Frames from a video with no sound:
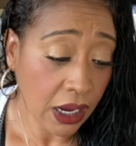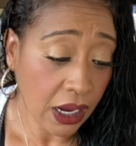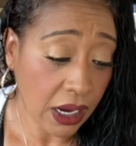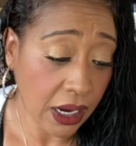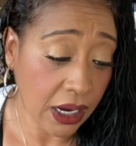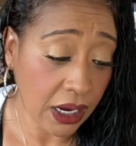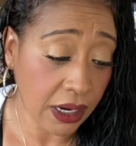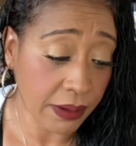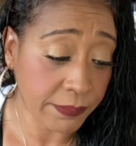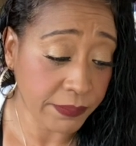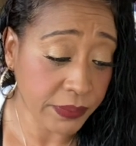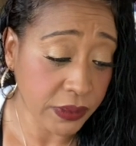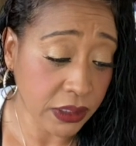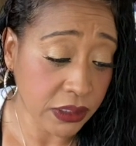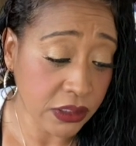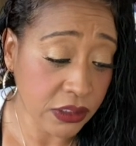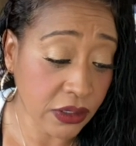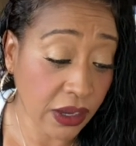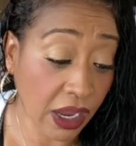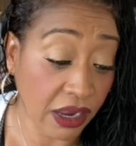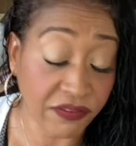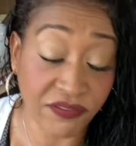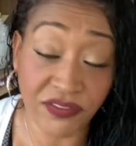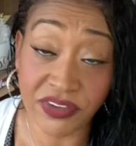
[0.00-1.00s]
Um,
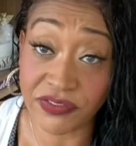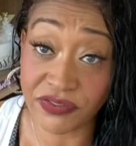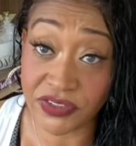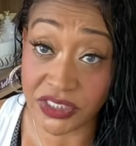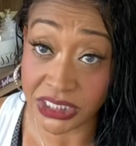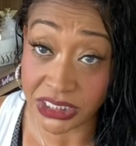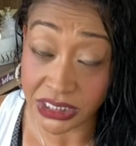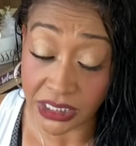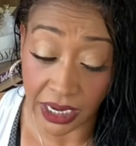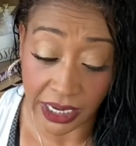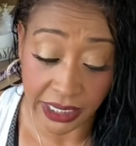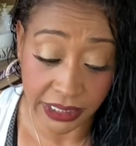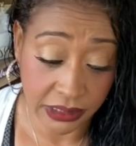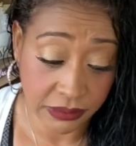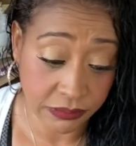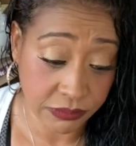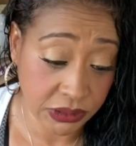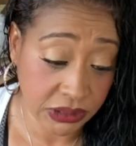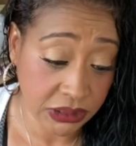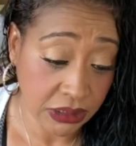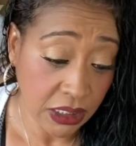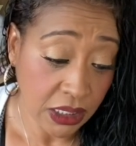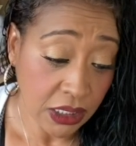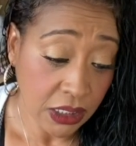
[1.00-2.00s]
you got 15
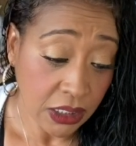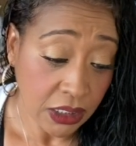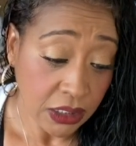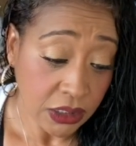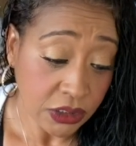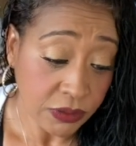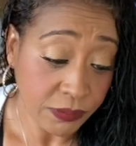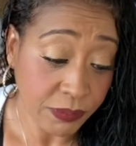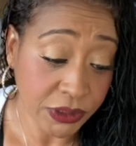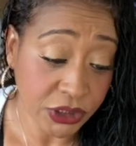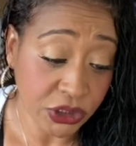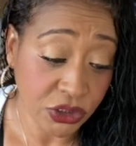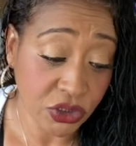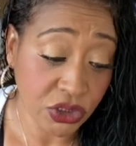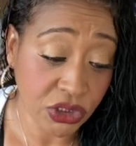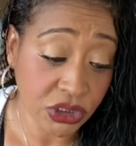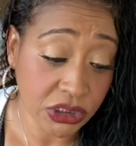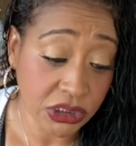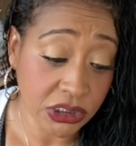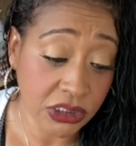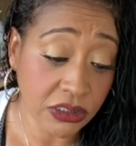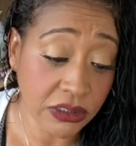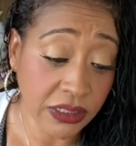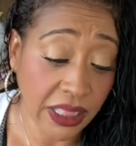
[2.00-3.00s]
items but you
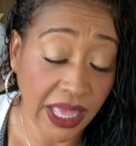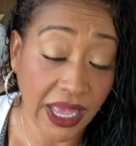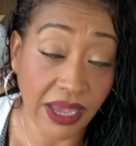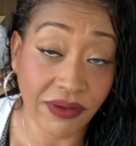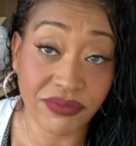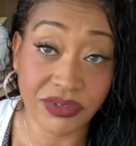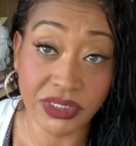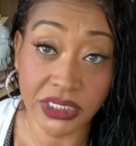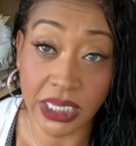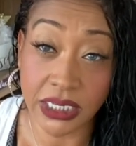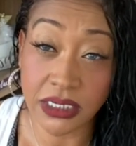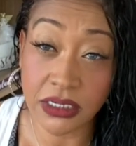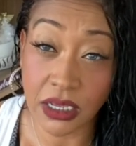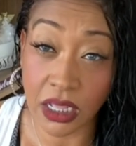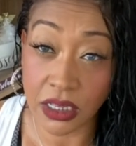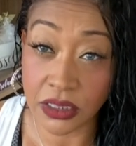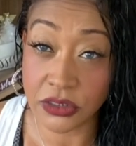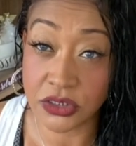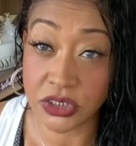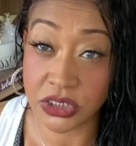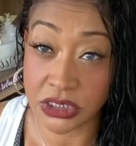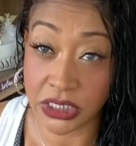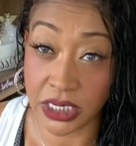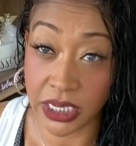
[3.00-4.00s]
still have
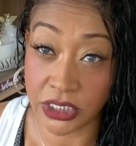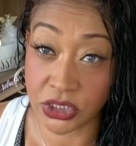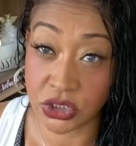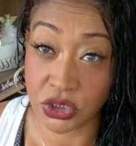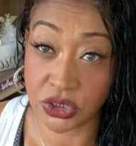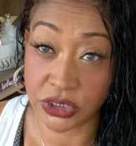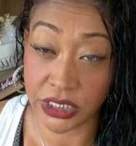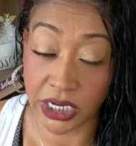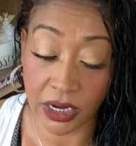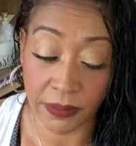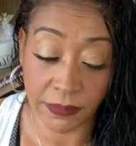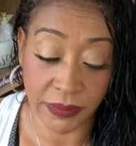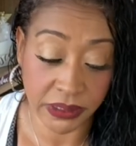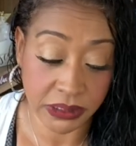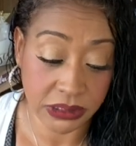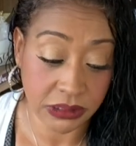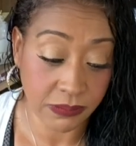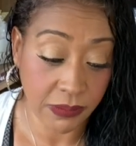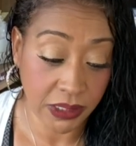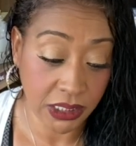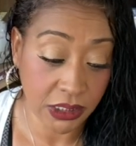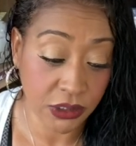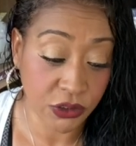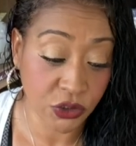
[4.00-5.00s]
$10 in extra care
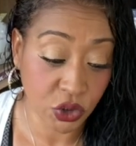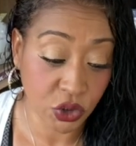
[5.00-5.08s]
bucks, making your